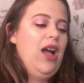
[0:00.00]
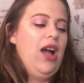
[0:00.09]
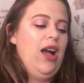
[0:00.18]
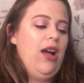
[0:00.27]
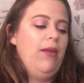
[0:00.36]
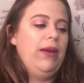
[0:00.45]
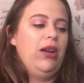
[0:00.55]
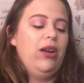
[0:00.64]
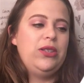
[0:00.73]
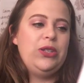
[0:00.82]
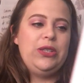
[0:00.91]
Um, it
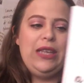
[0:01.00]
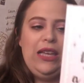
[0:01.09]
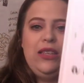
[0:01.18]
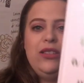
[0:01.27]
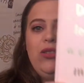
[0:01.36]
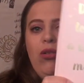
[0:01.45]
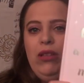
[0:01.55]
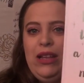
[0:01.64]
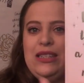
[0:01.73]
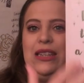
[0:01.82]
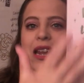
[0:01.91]
also says, don't
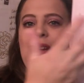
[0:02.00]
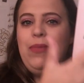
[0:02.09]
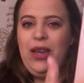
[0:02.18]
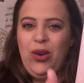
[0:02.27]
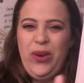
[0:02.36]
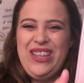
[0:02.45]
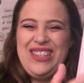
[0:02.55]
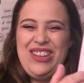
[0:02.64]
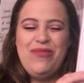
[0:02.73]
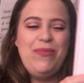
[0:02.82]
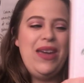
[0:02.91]
let today be a waste
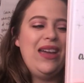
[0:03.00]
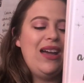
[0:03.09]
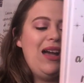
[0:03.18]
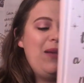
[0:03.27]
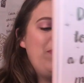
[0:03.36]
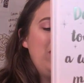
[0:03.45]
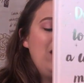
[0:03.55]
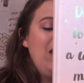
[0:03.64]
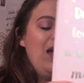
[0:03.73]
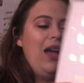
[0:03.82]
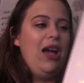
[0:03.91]
of makeup.
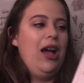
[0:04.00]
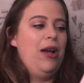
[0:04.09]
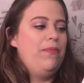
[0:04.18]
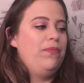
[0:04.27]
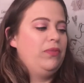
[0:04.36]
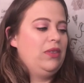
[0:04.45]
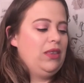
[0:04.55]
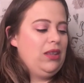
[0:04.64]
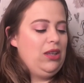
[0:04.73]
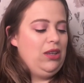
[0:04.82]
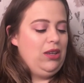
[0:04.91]
Um,
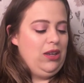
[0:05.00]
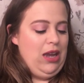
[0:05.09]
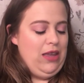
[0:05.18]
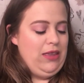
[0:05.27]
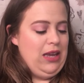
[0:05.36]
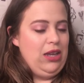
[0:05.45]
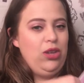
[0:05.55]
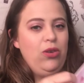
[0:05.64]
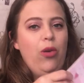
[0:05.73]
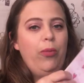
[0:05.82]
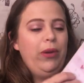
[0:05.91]
and then
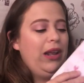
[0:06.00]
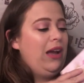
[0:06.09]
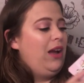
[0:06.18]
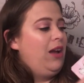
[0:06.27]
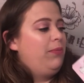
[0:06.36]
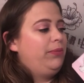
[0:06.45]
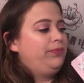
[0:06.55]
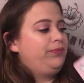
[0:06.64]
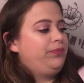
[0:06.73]
you open it up.